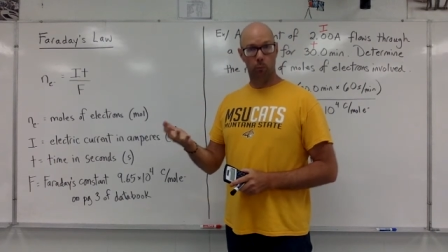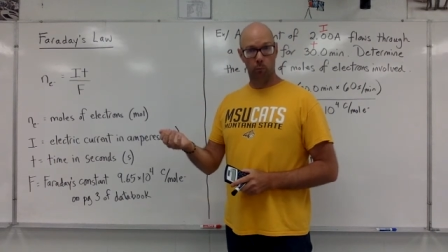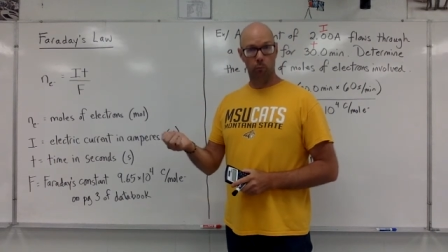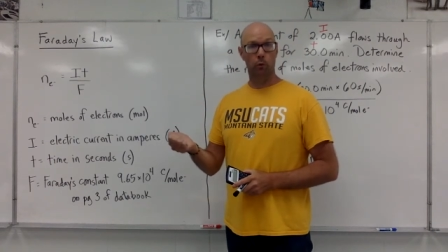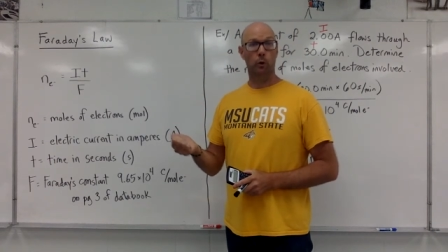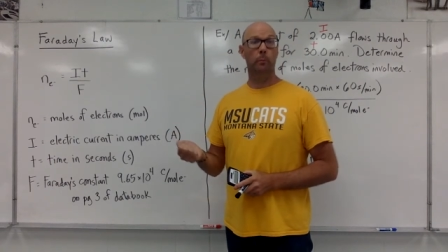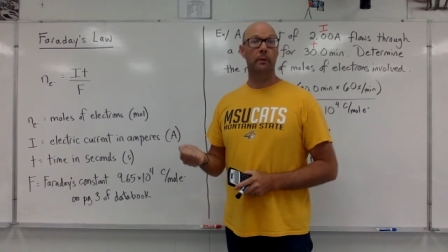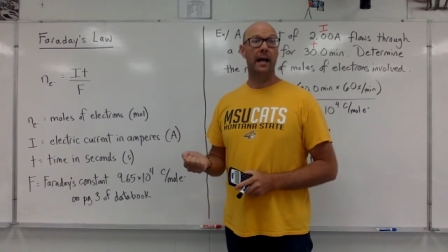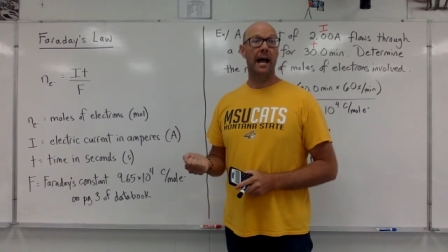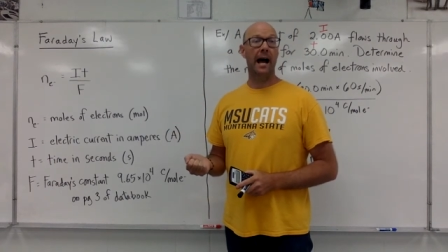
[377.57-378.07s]

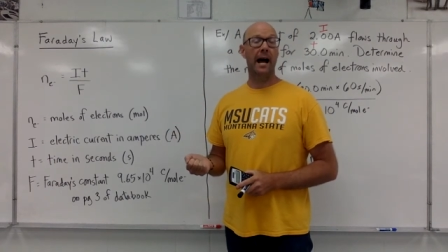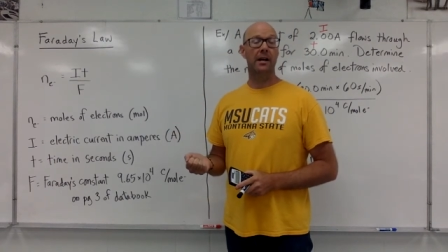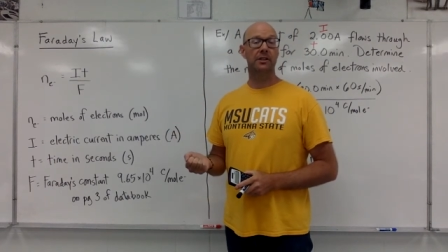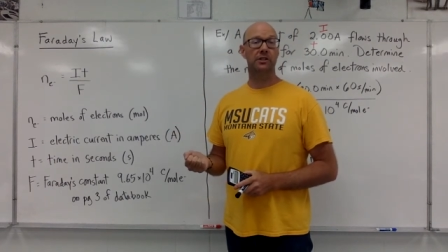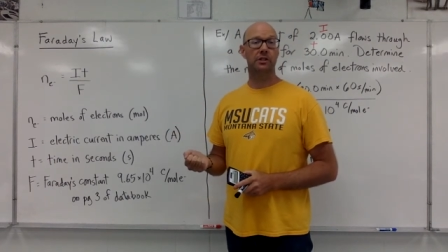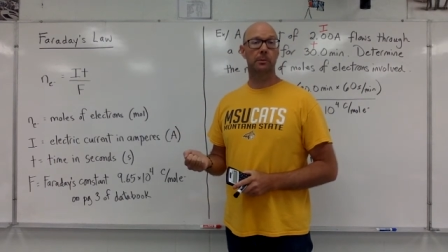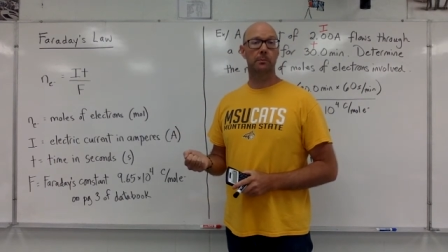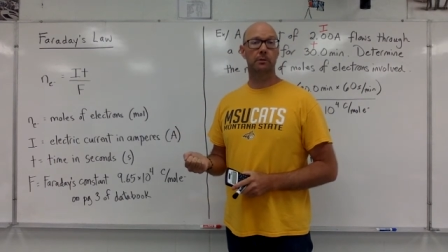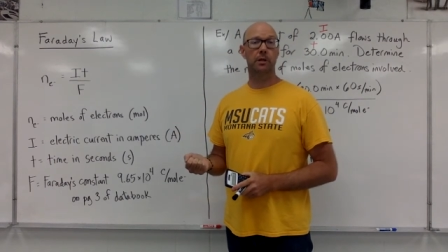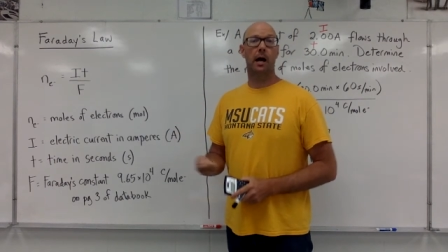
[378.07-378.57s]
We'll be
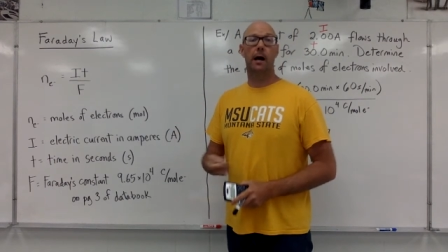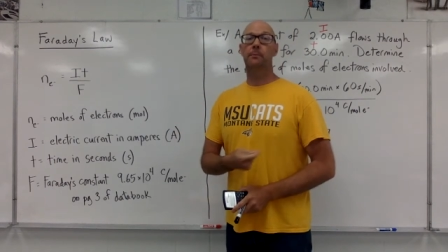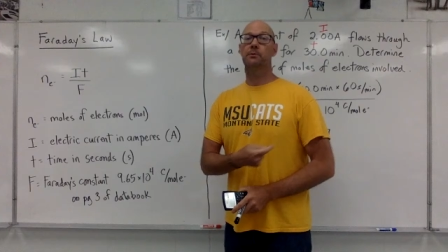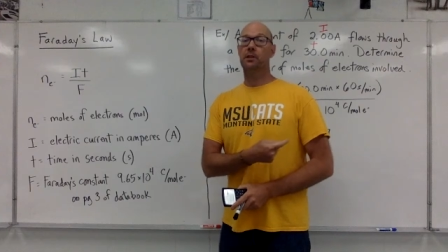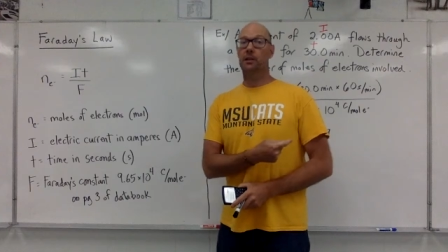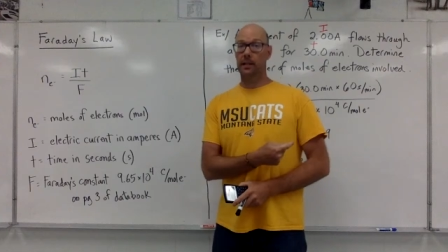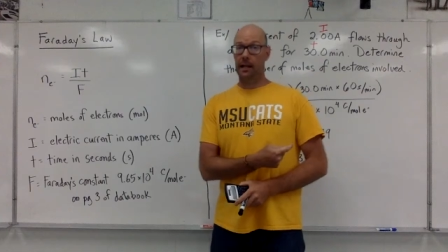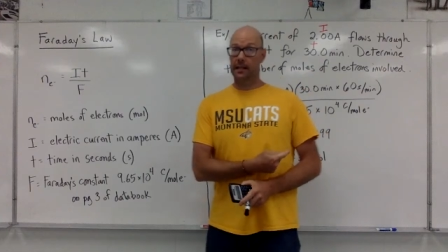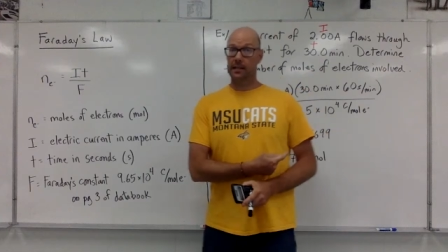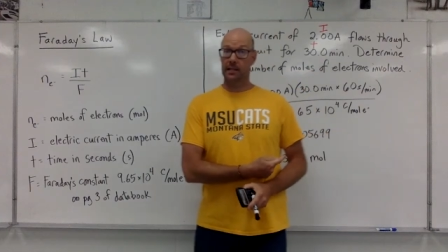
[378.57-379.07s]
asked
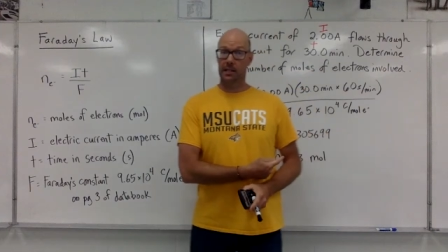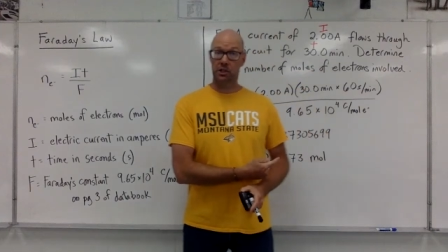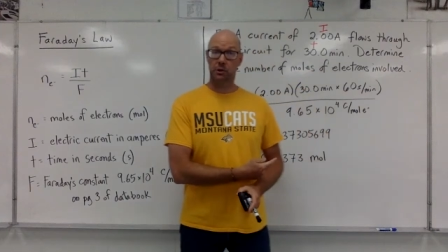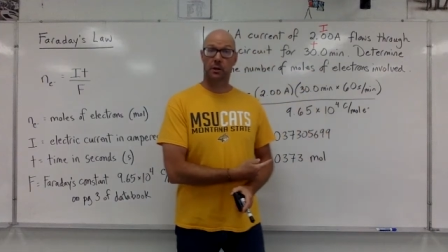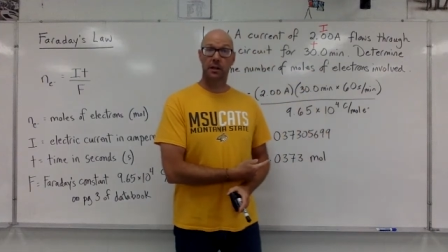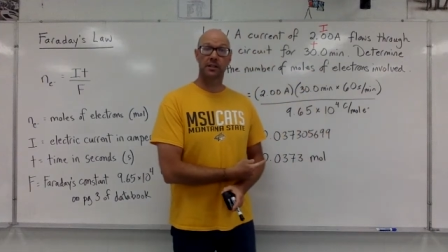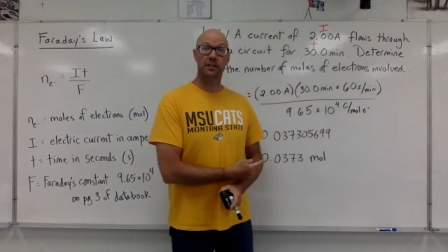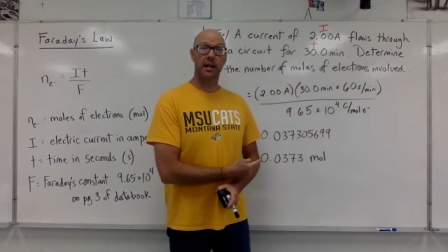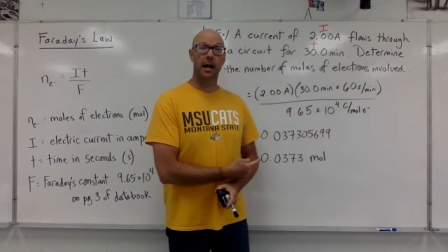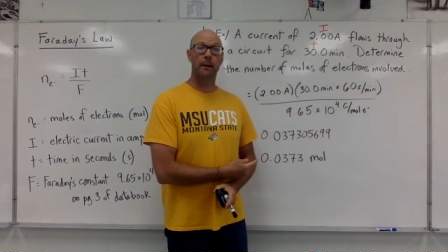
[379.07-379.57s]
sometimes, like this
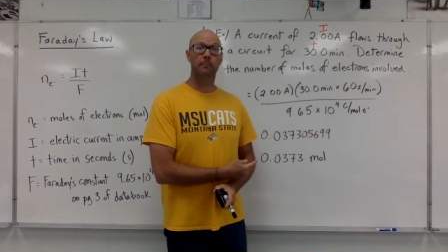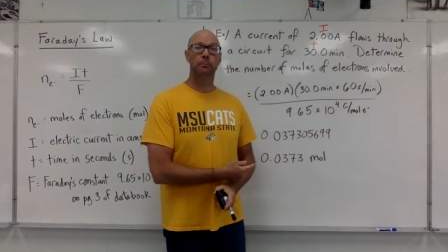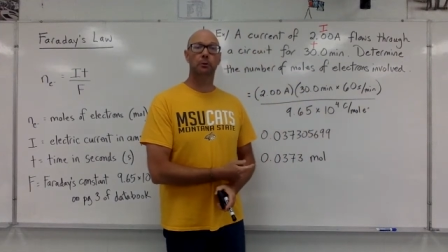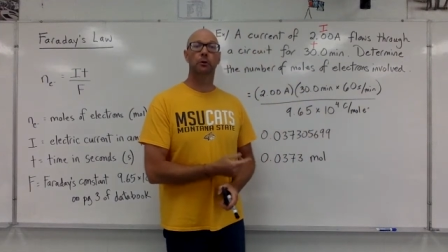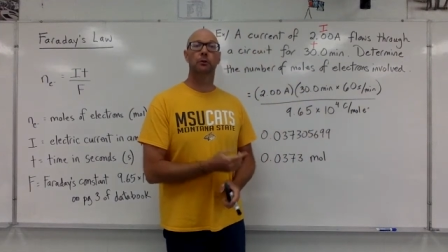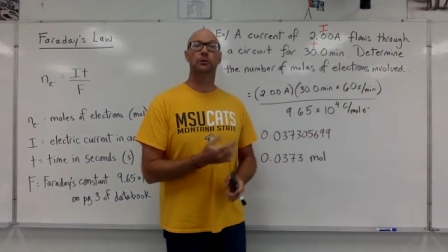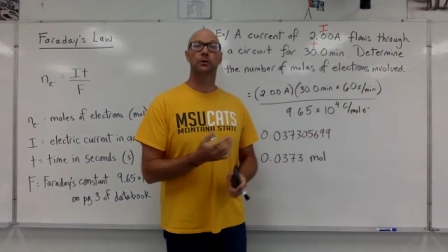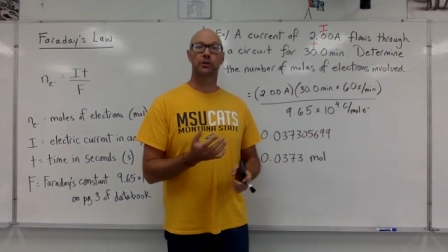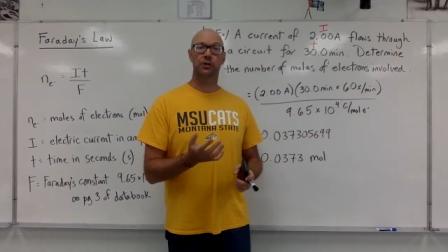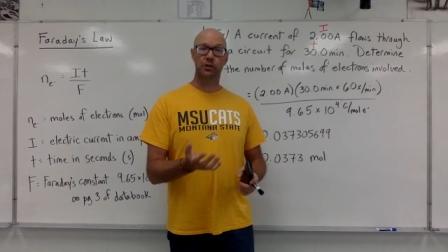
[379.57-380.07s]

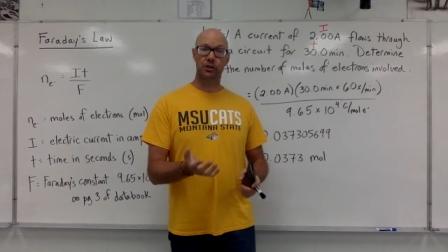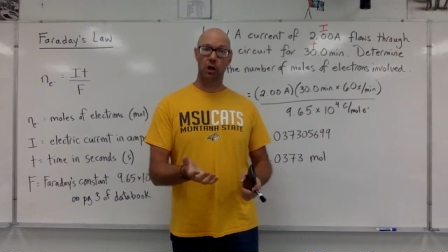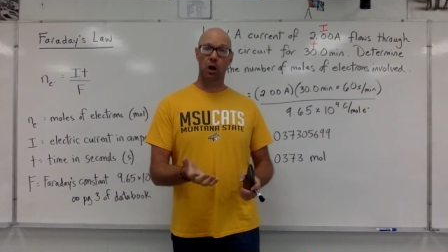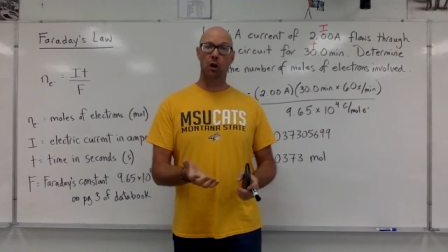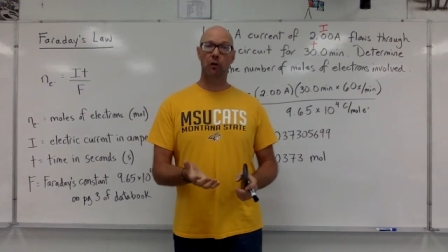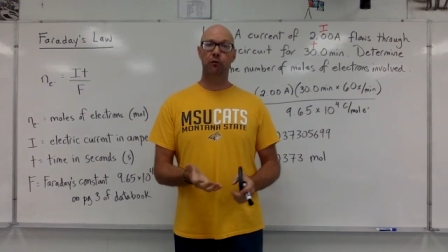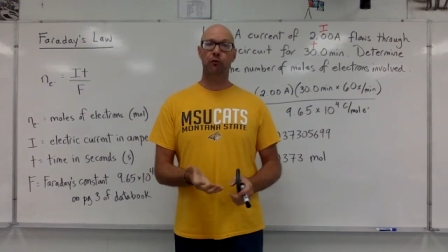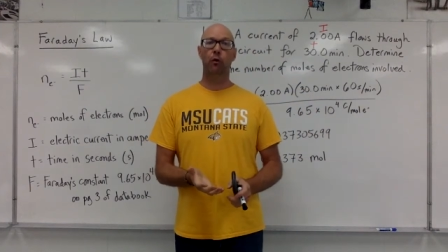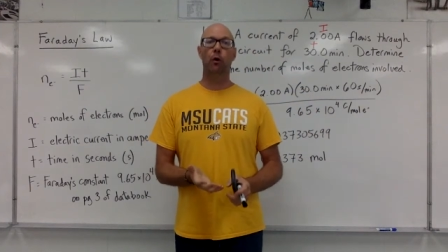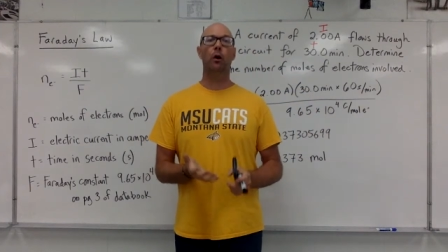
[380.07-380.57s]
example, to
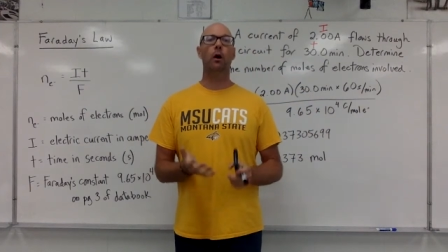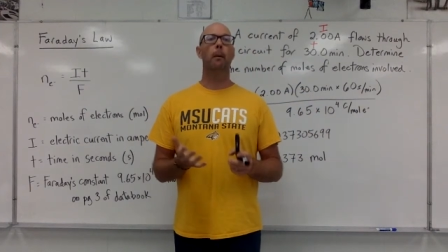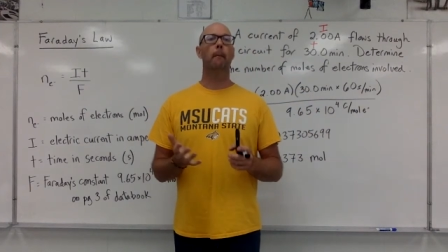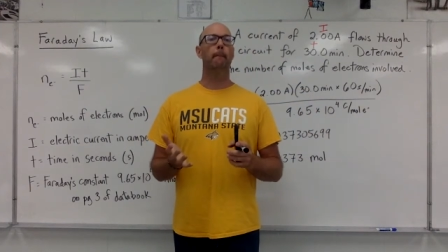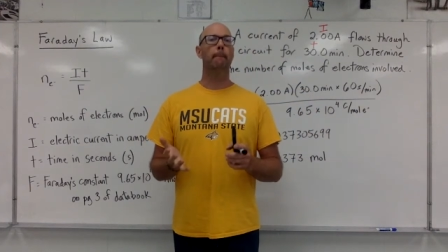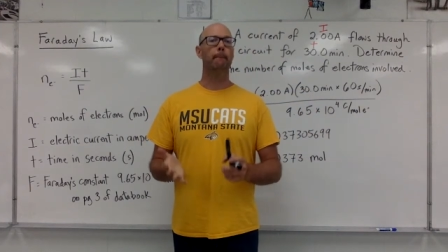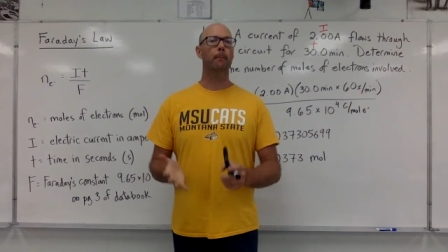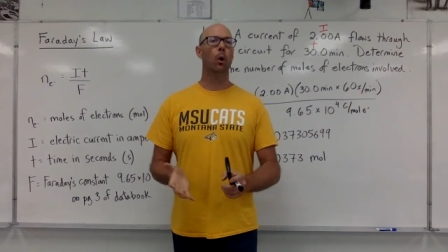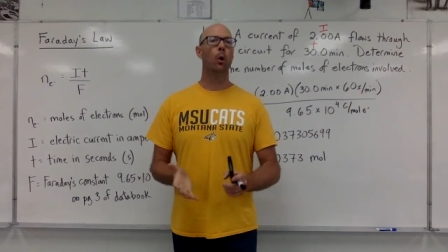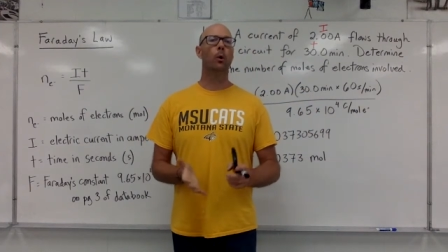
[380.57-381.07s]
solve for
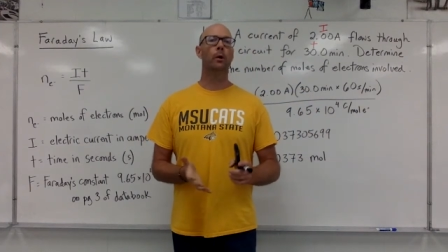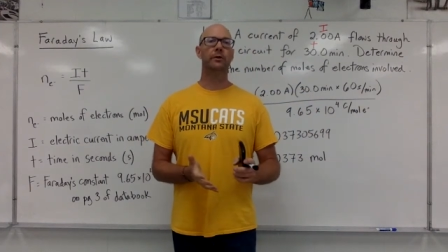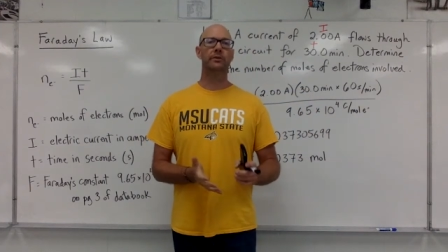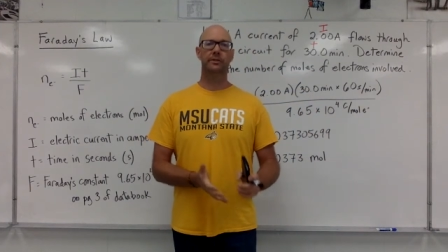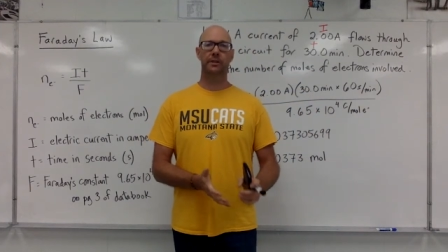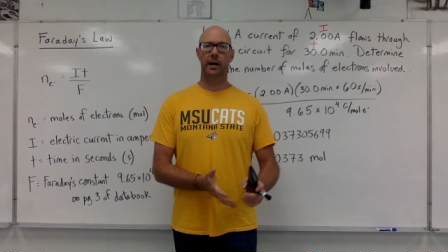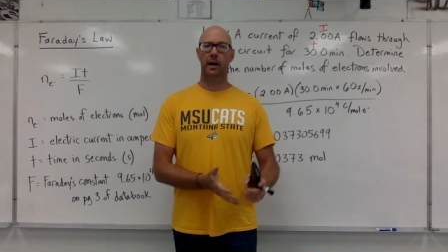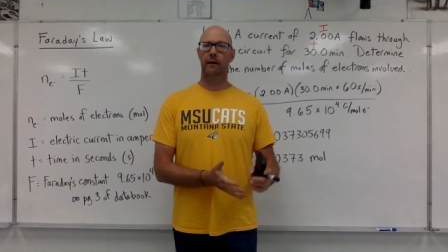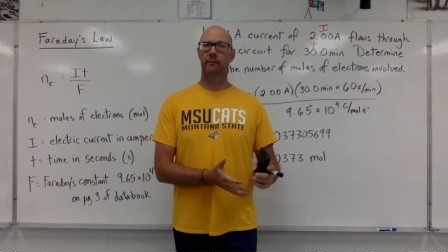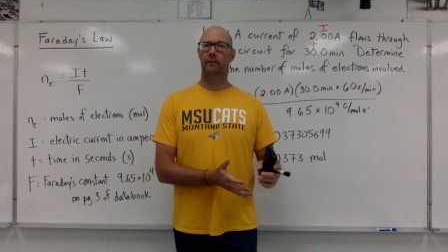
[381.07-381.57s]

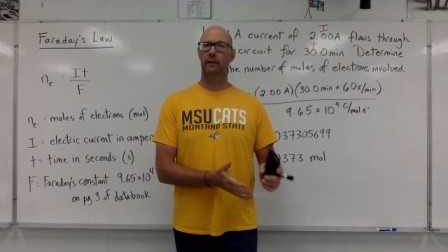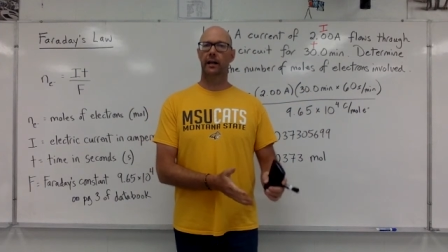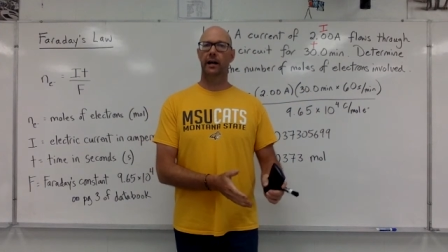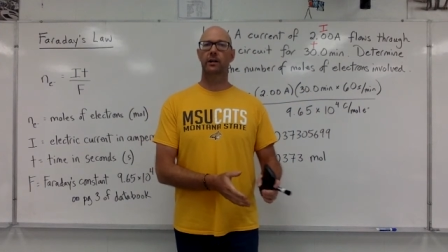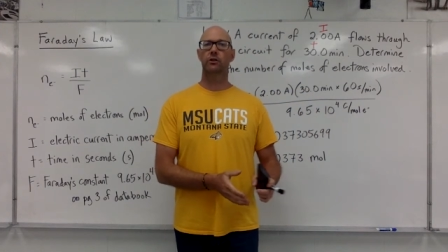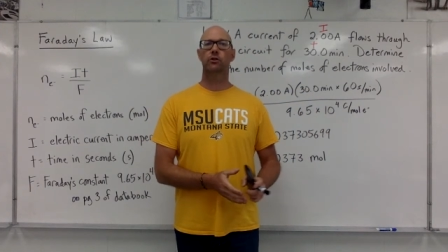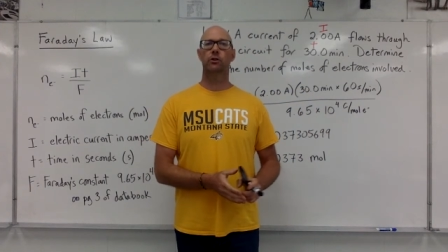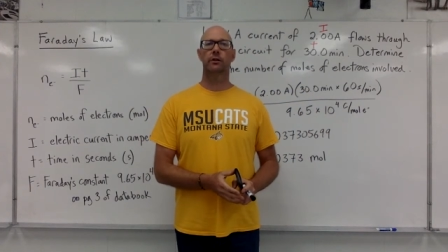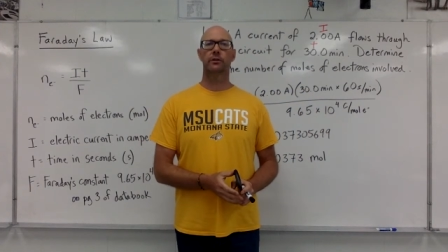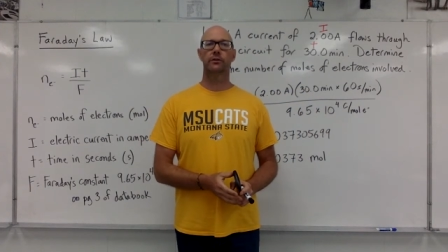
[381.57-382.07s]
moles of
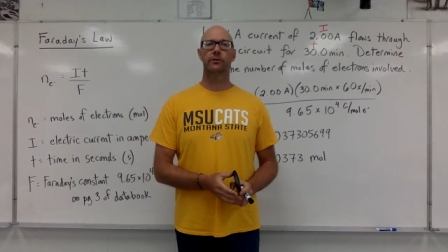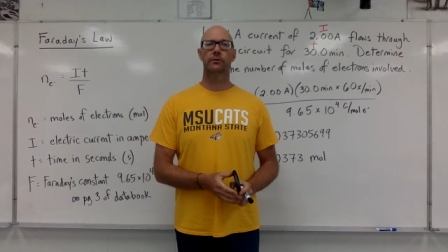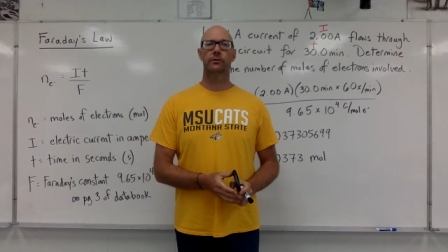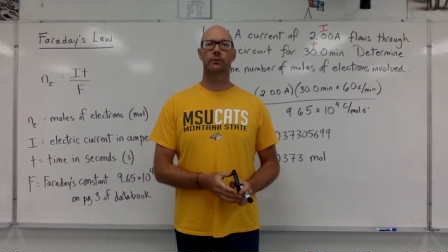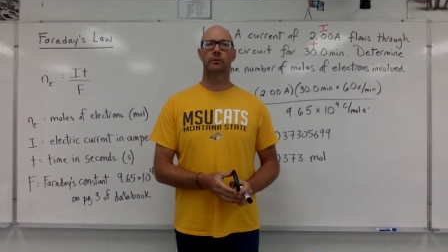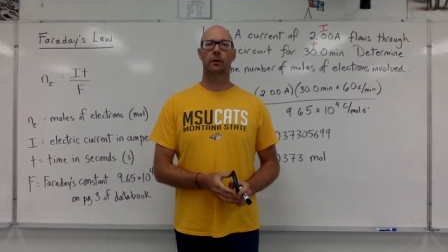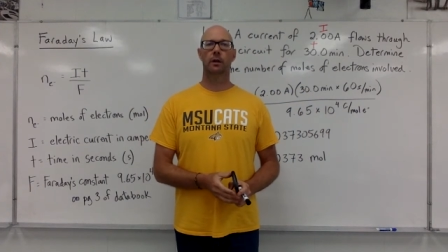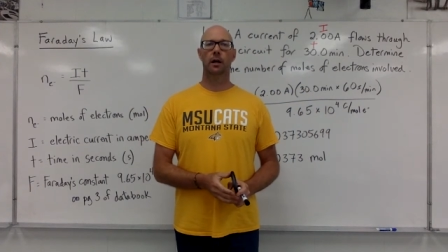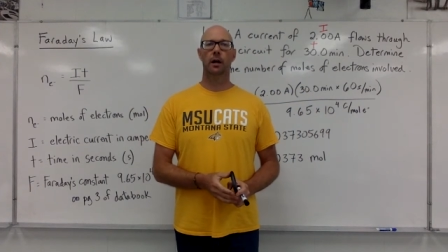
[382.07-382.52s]
electrons.